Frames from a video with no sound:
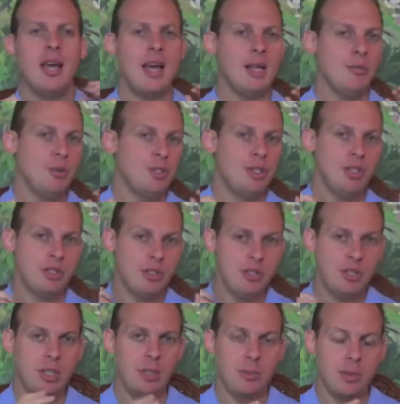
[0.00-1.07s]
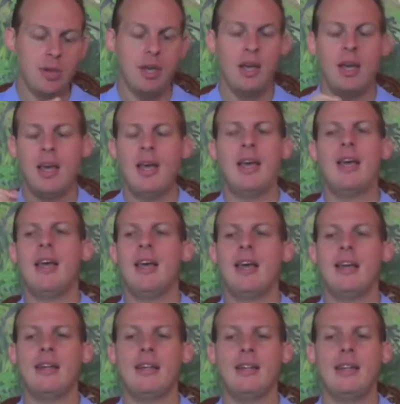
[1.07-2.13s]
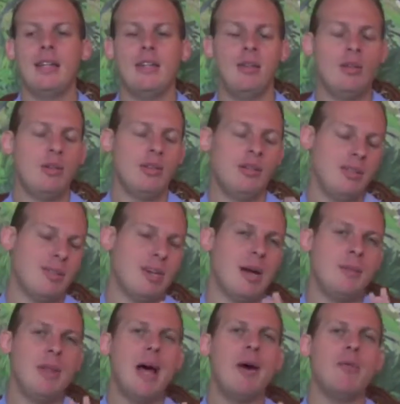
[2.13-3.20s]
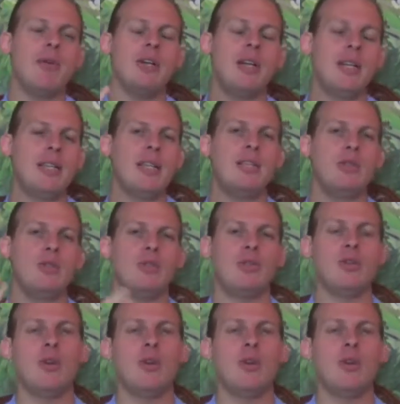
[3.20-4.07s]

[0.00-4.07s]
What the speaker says: and which is cheap, and then you can grab that one, and that's a good.